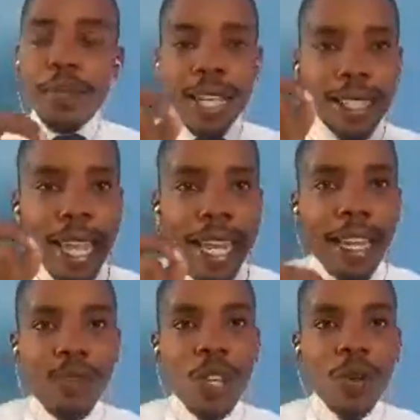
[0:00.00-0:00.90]
as
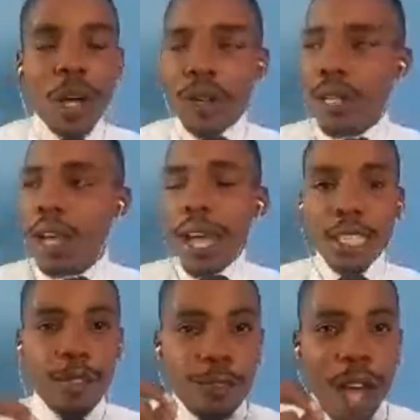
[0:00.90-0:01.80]
individuals,
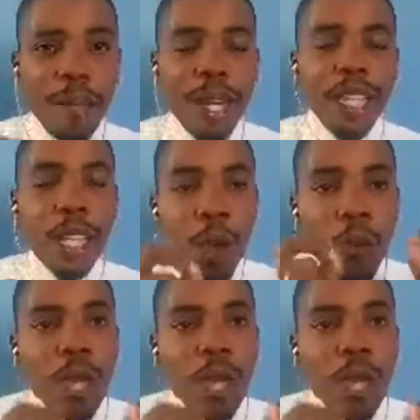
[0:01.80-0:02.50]
as families,